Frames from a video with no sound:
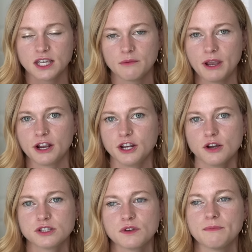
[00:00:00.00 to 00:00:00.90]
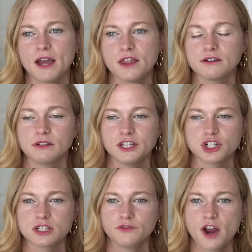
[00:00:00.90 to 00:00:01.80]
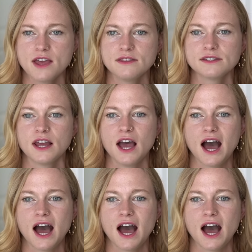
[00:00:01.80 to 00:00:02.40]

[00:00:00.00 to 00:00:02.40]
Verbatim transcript: comparing notes with my other religious friends